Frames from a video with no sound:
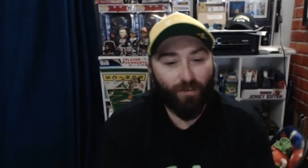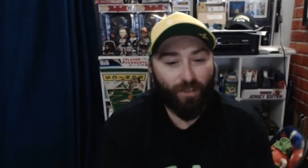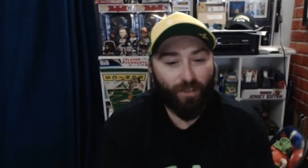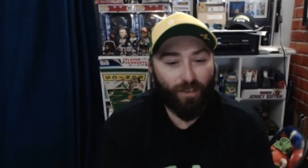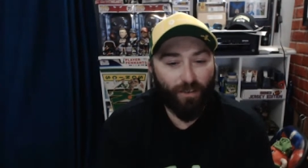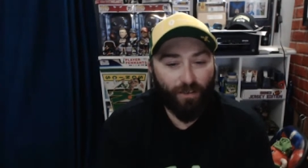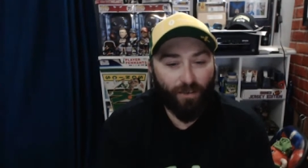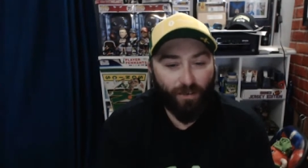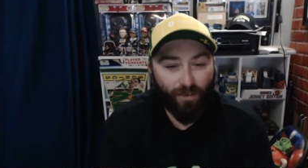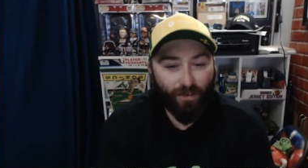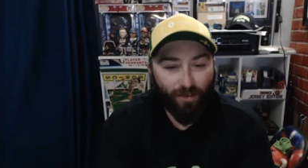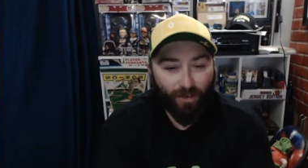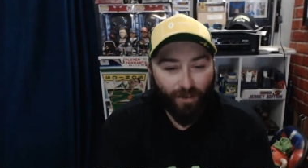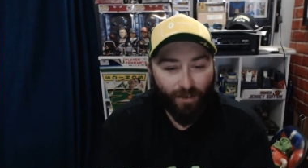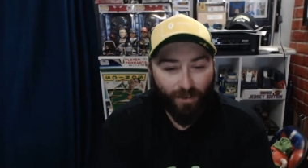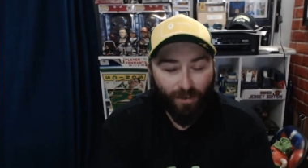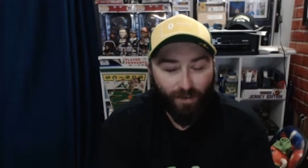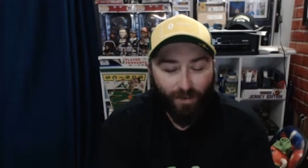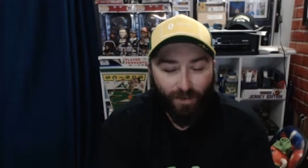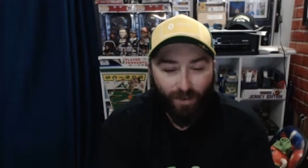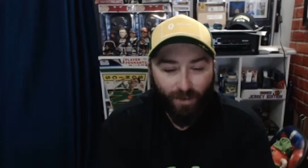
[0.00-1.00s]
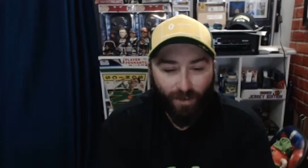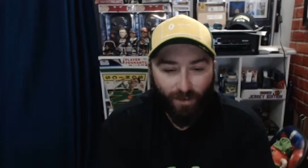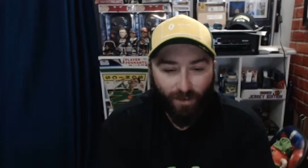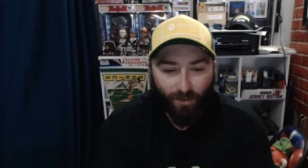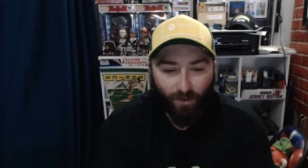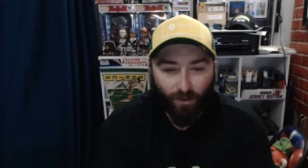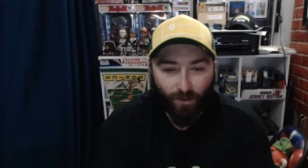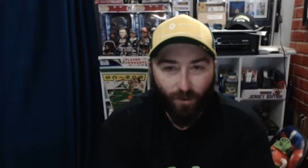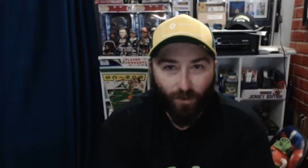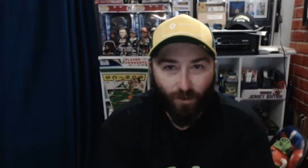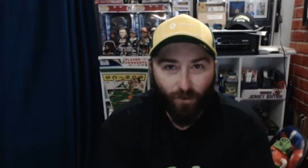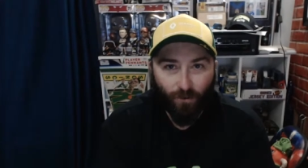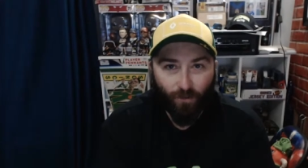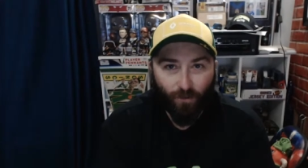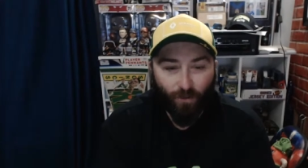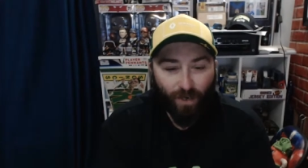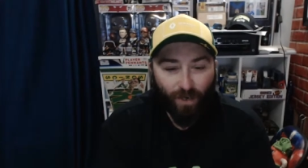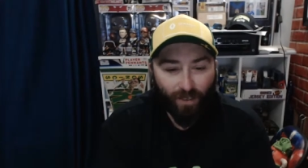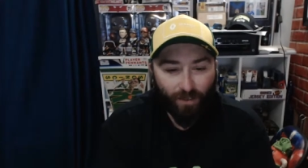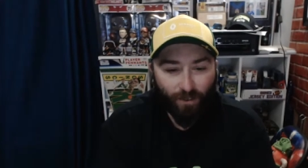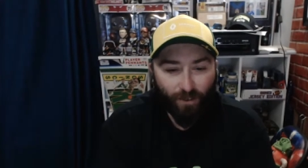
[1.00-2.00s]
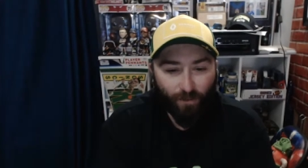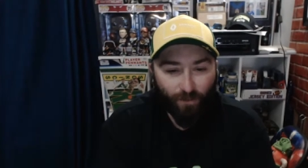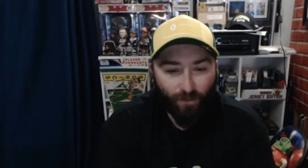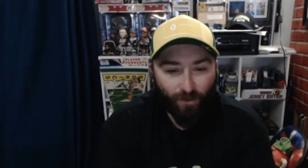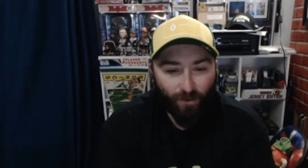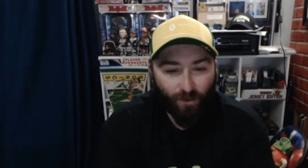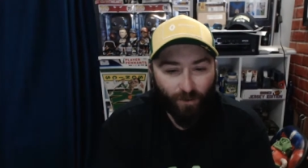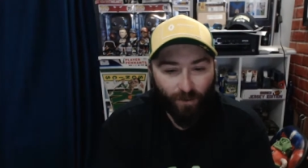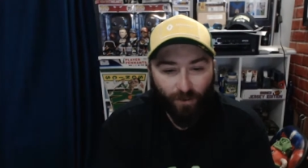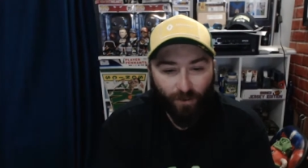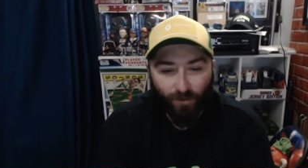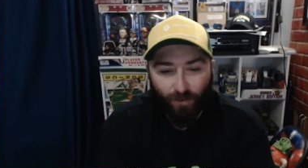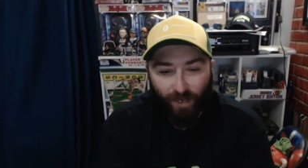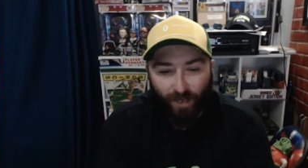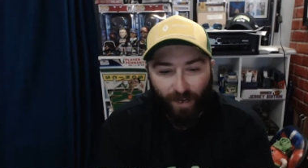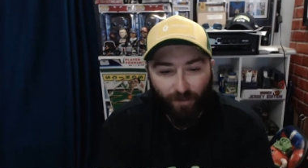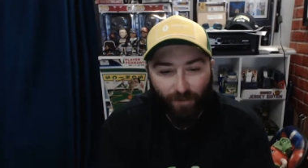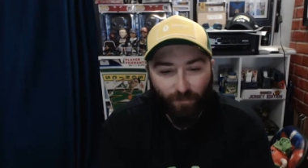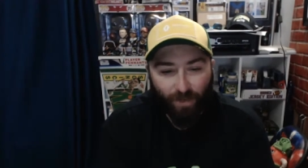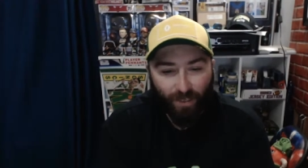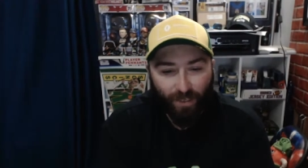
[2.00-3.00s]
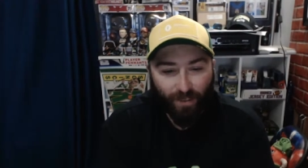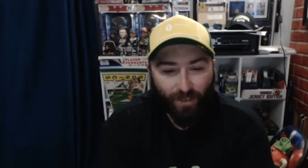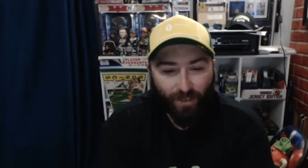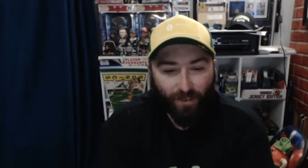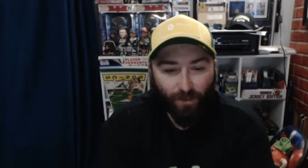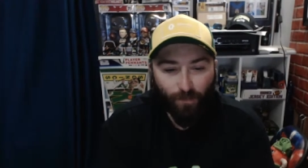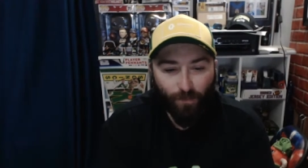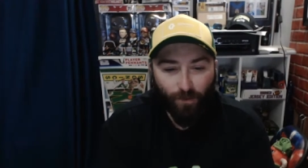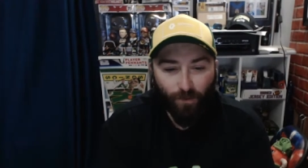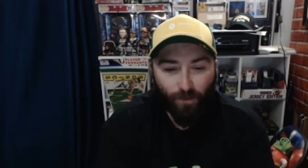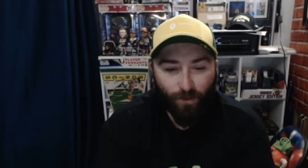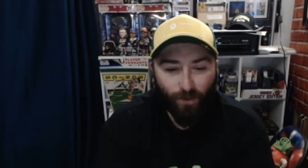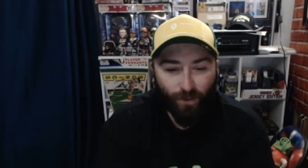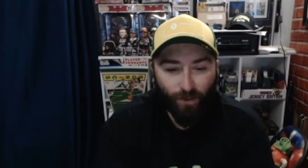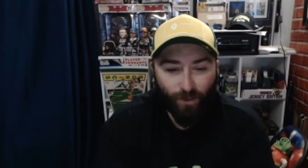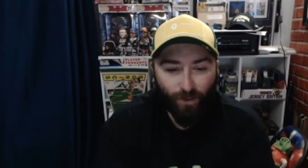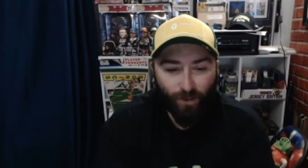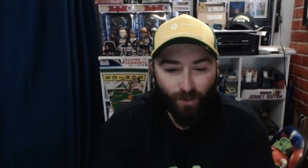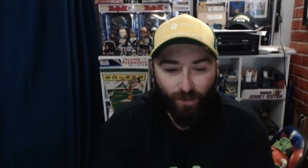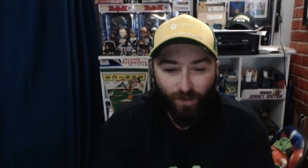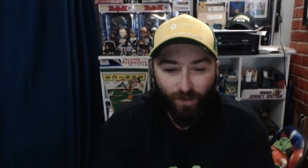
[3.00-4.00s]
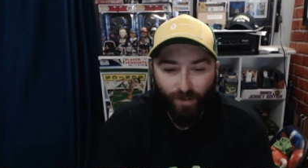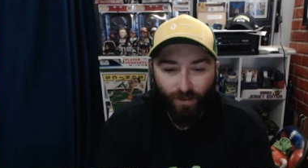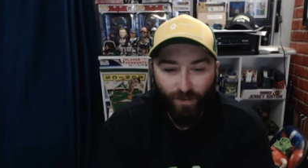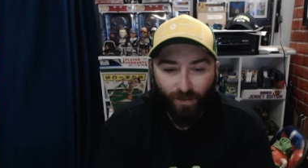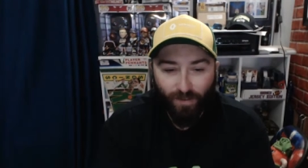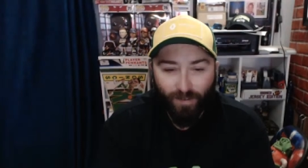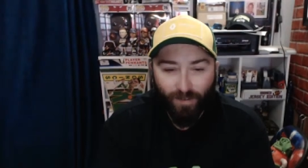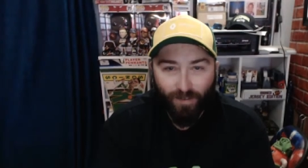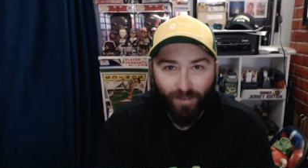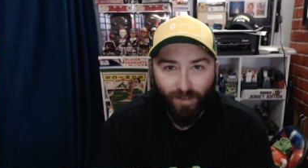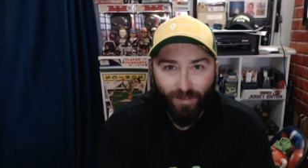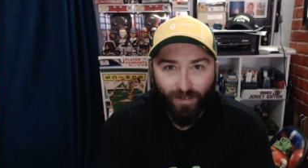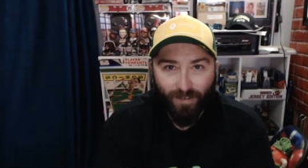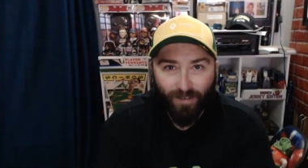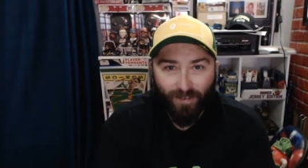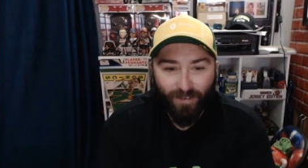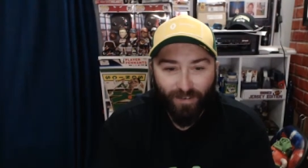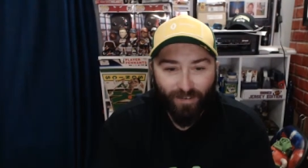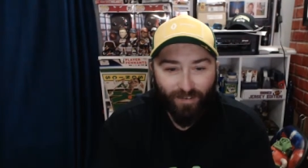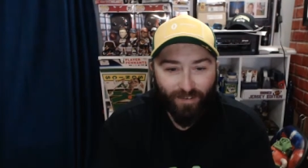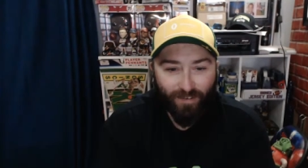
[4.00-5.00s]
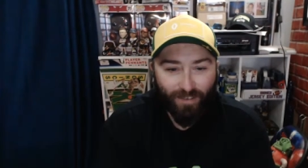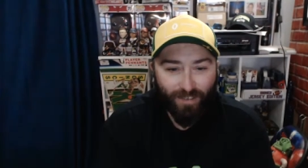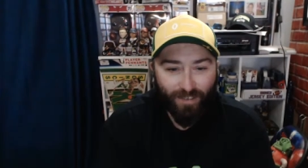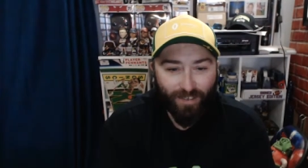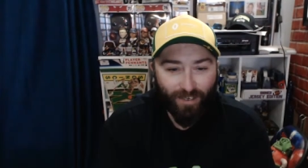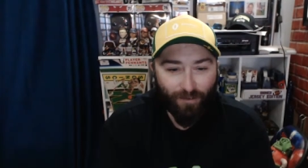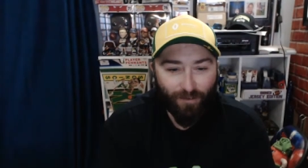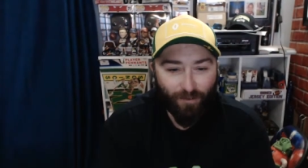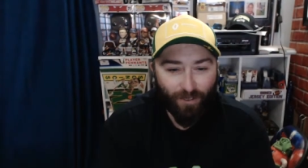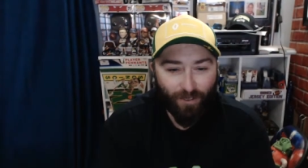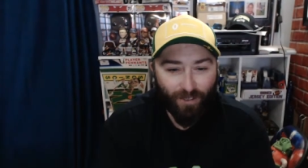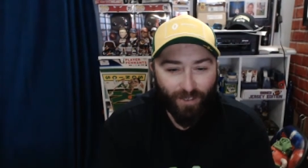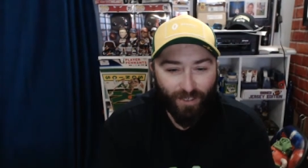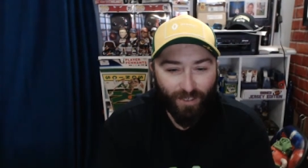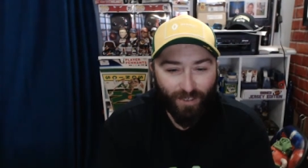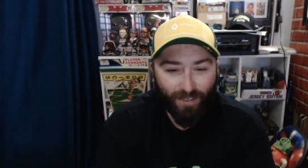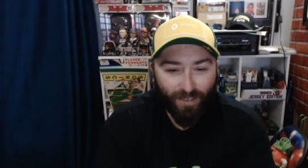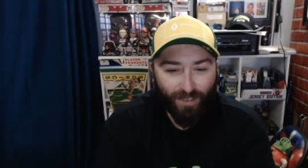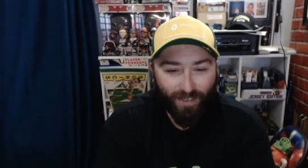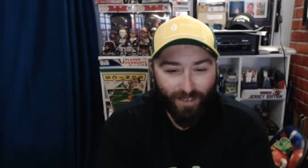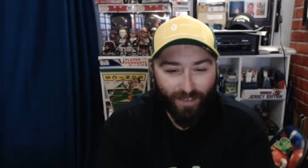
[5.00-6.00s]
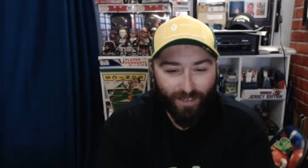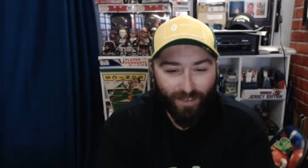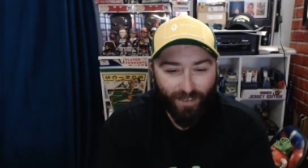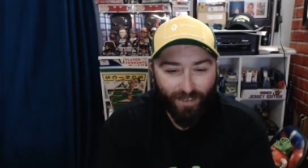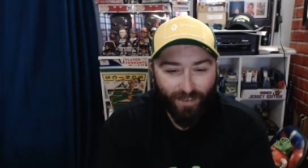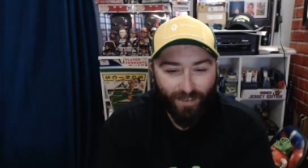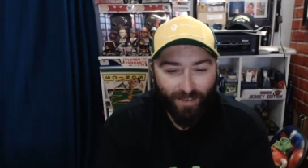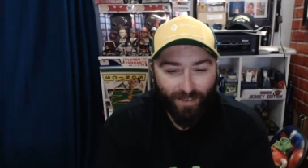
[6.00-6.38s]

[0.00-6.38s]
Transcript: Let's is it all one sport or we have many sports? Let's see what's in there.